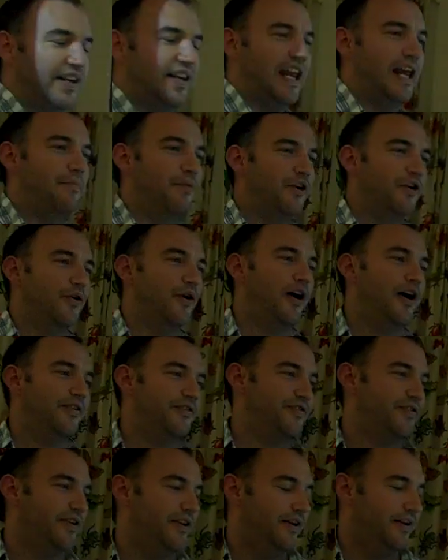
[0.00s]
I came
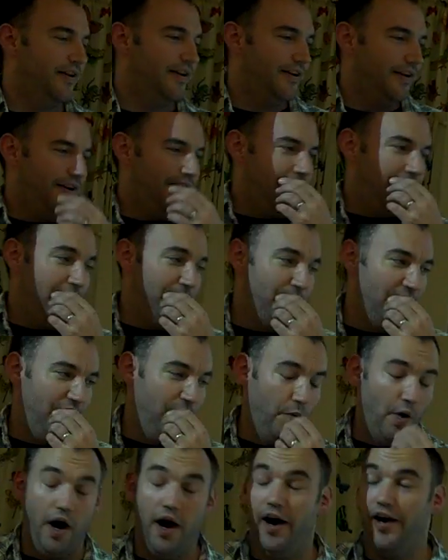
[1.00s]
across in my
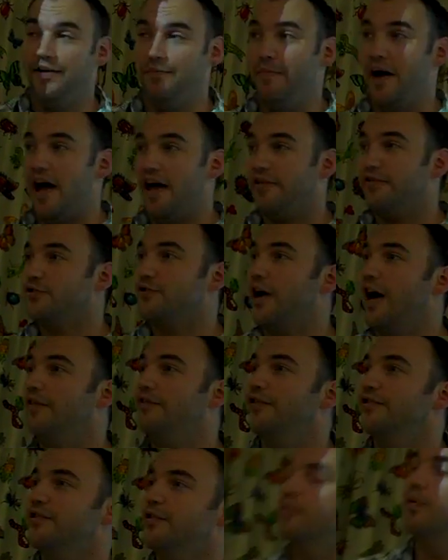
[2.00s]
wide math
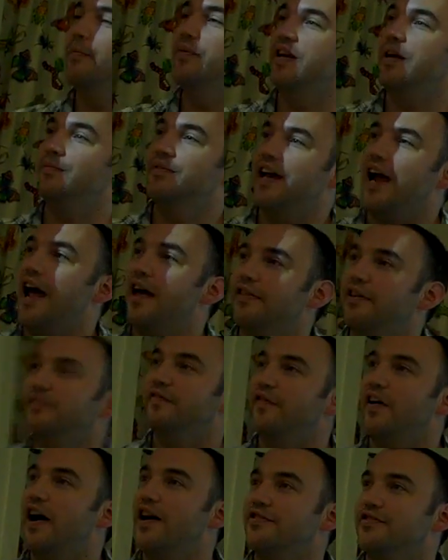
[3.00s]
travels, a woman named Kathy
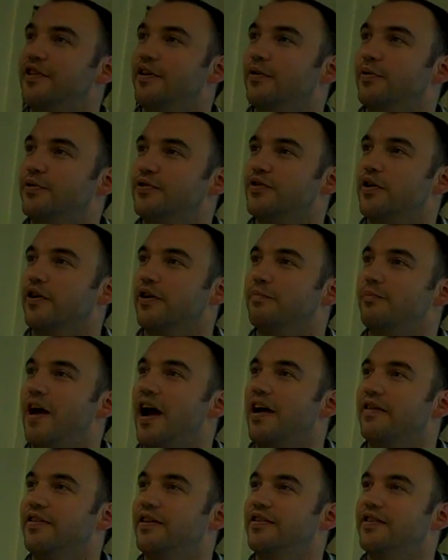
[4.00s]
Fosna, who started
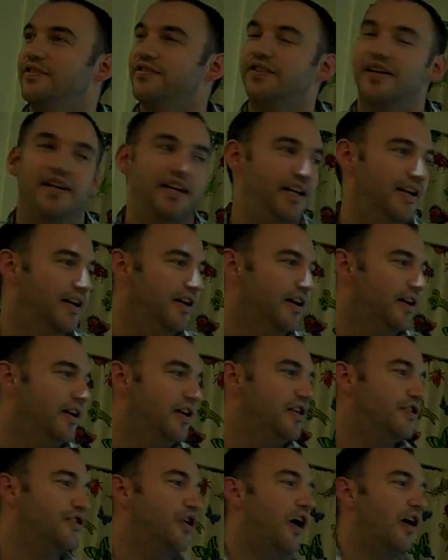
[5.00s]
math in the city,
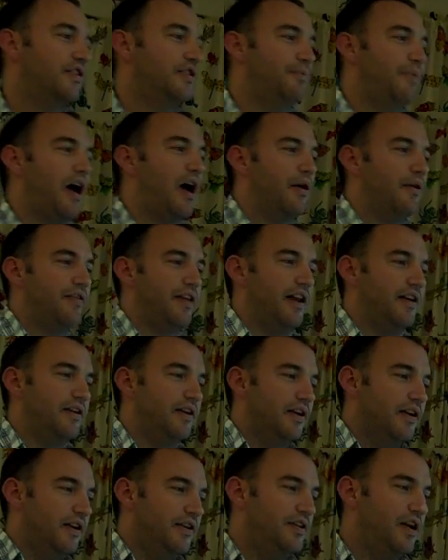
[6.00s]
talked about that
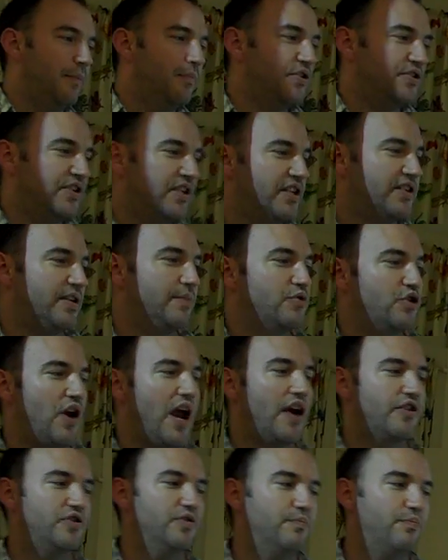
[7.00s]
numbers in a
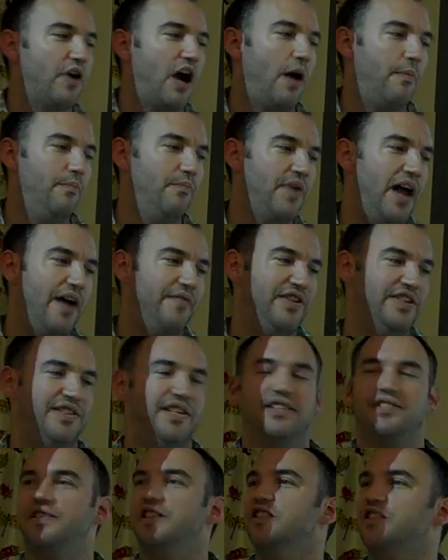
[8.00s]
subtraction problem have a
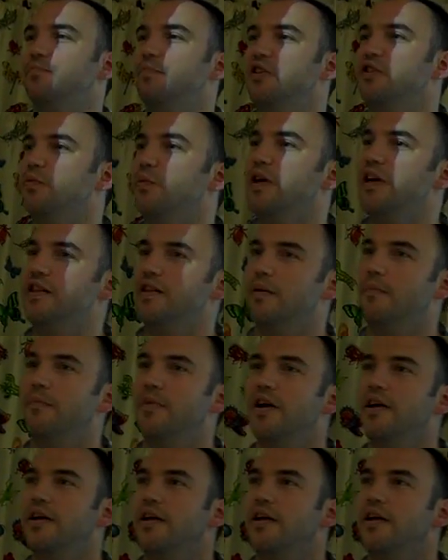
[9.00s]
distance between them